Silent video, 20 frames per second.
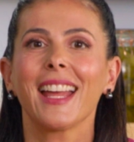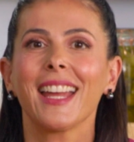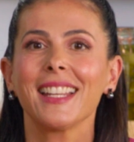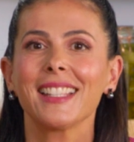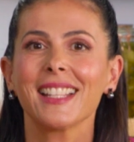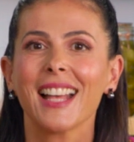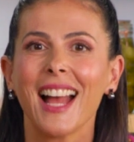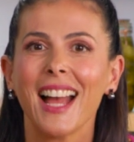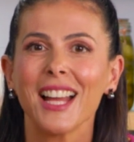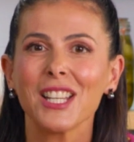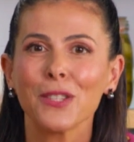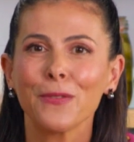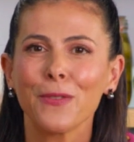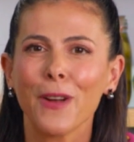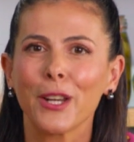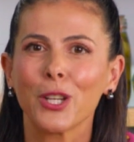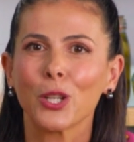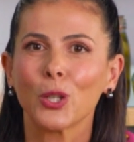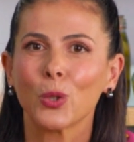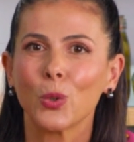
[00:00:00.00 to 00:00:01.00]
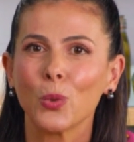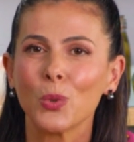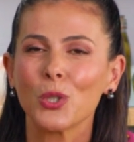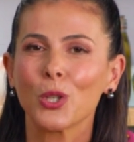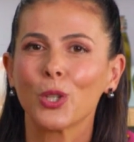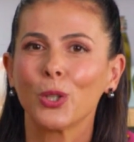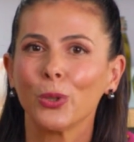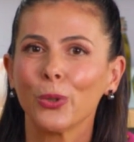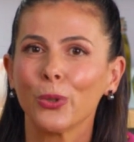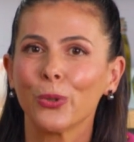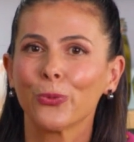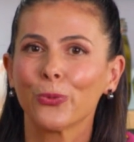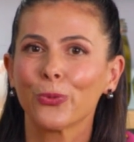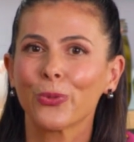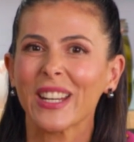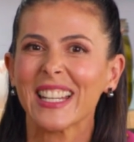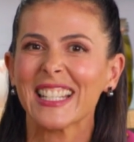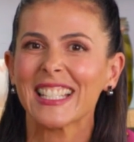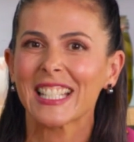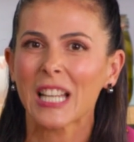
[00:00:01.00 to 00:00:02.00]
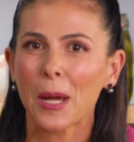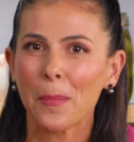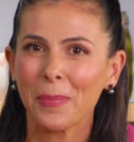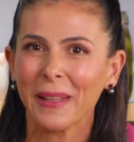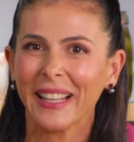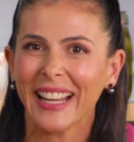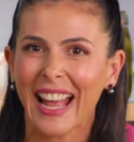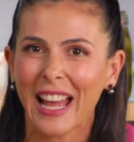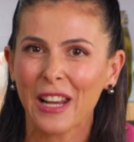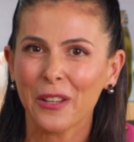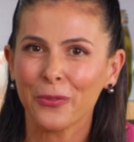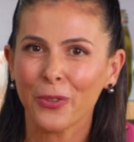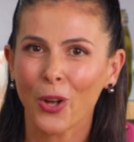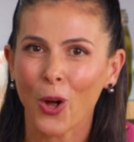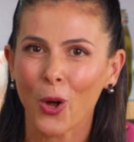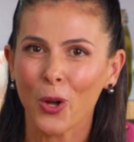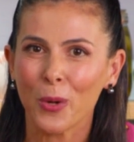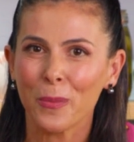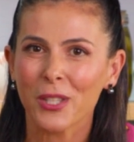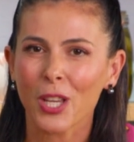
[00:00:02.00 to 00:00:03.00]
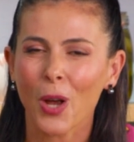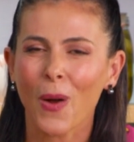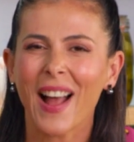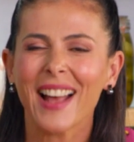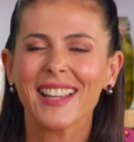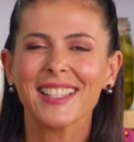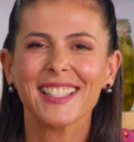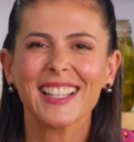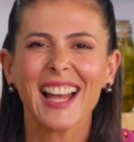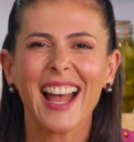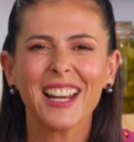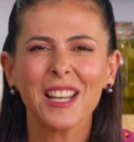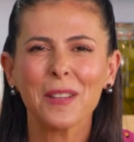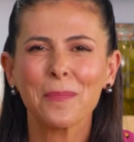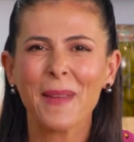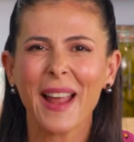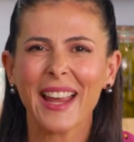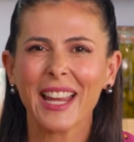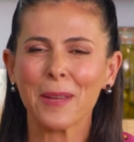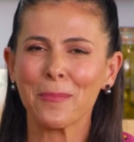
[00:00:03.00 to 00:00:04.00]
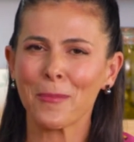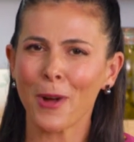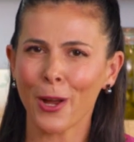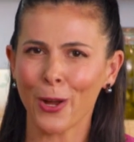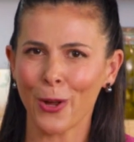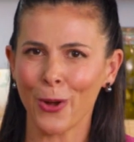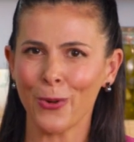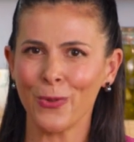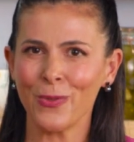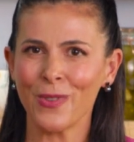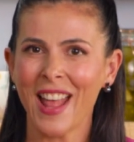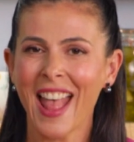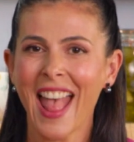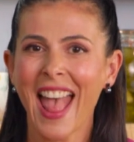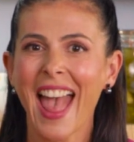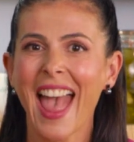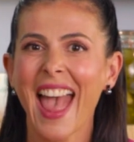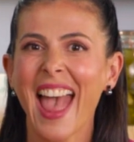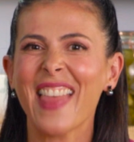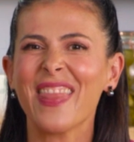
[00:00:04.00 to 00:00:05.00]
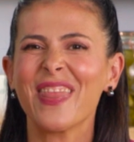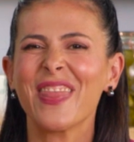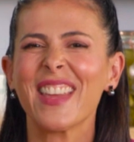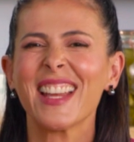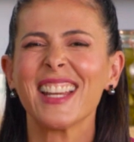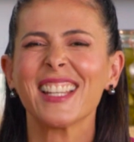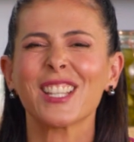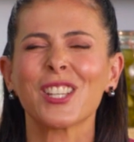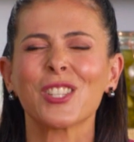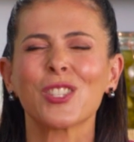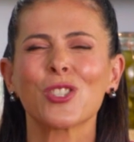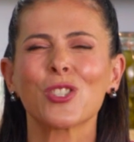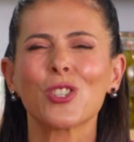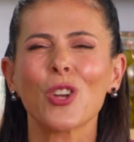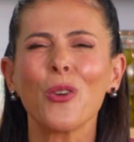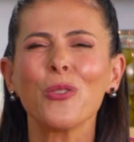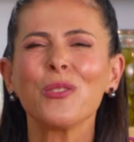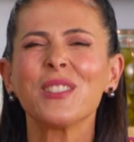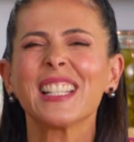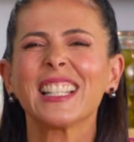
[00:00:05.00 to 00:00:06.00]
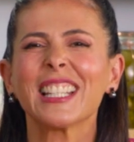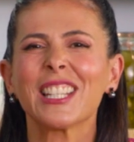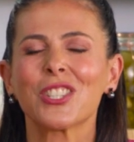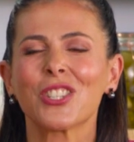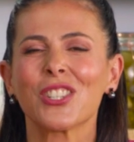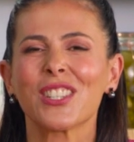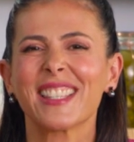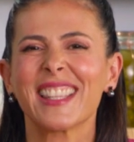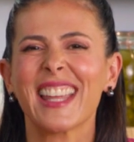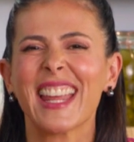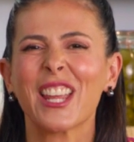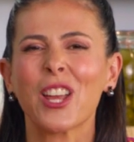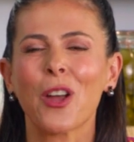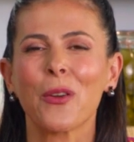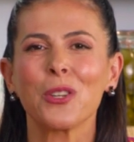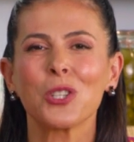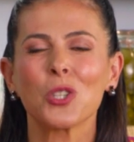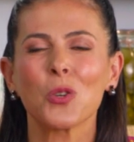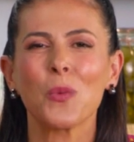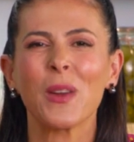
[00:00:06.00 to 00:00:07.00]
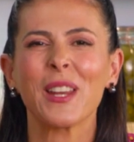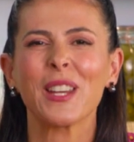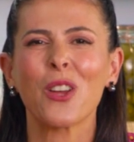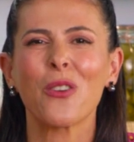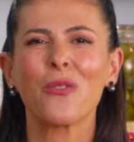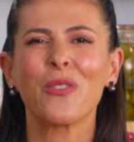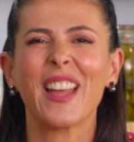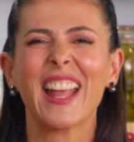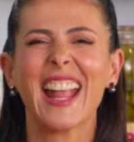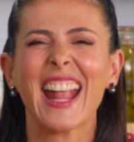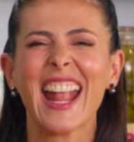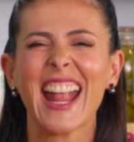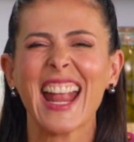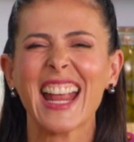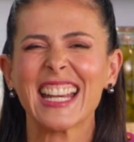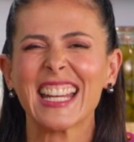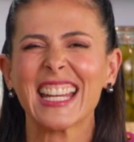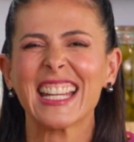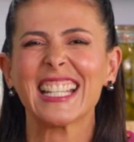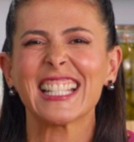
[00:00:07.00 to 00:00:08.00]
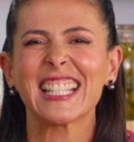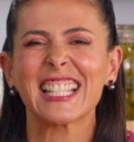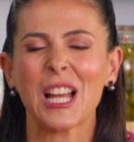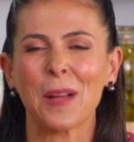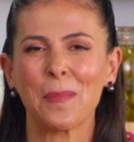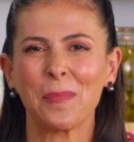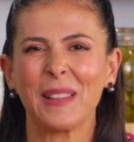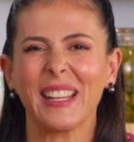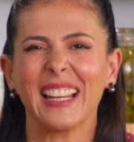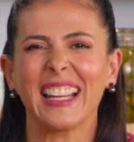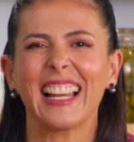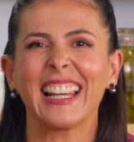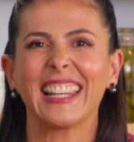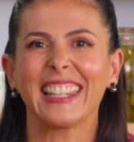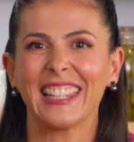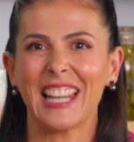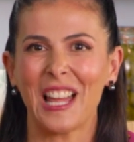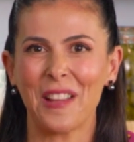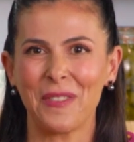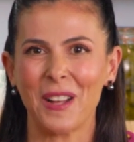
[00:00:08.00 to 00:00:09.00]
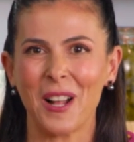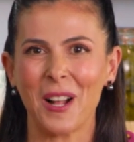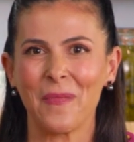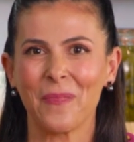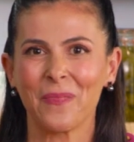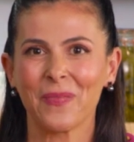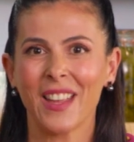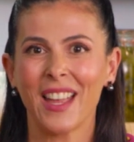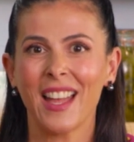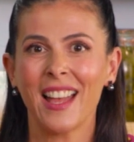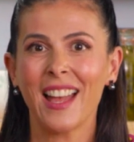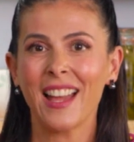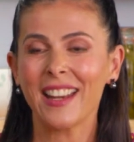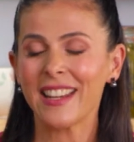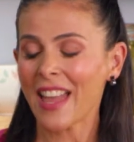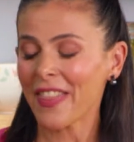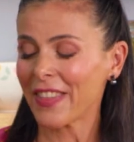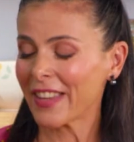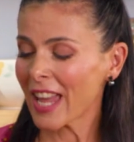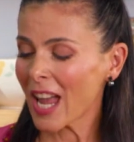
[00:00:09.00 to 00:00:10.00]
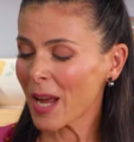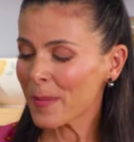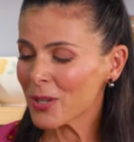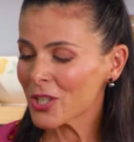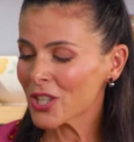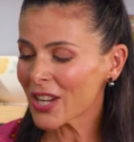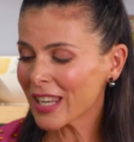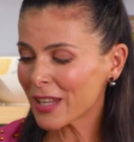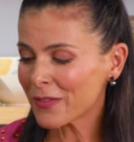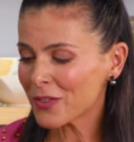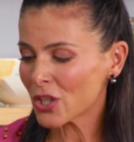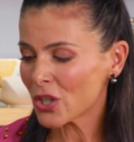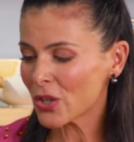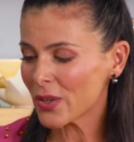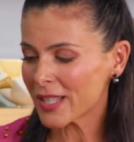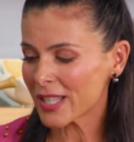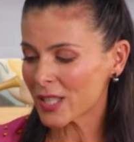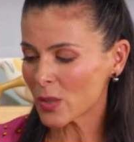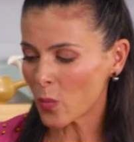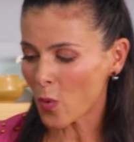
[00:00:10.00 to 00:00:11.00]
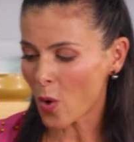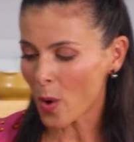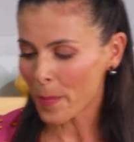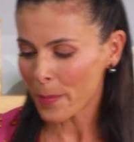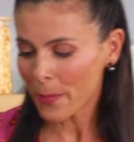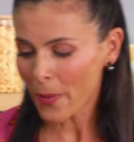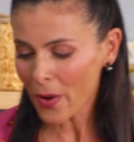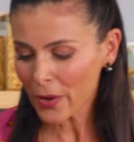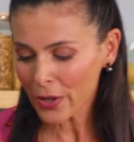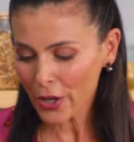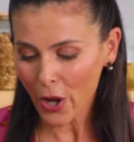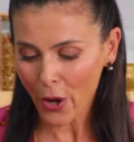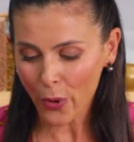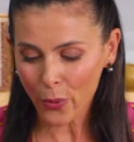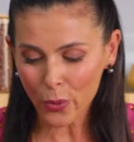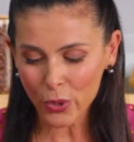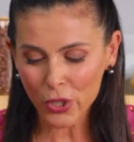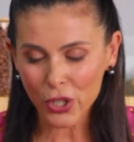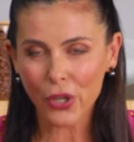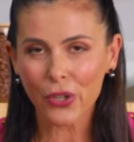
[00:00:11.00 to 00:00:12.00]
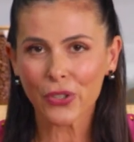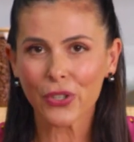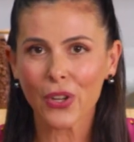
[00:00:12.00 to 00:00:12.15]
It's hard to find a good gluten-free dumpling out of home, so I started making my own, and these are so delicious they're going to win over any dumpling lover. Now the cabbage I love to use is wombok, also